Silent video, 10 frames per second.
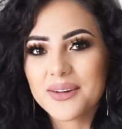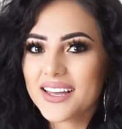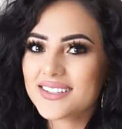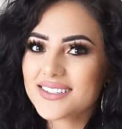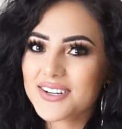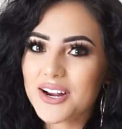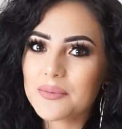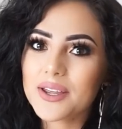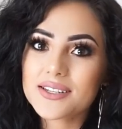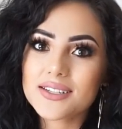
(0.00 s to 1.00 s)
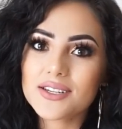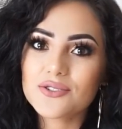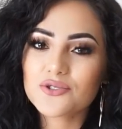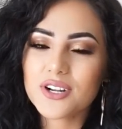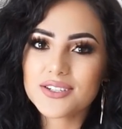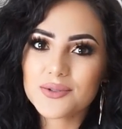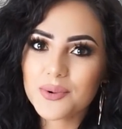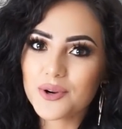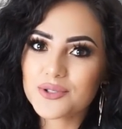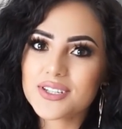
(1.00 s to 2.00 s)
my Instagram because I do try to
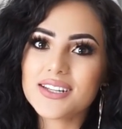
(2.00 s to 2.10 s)
post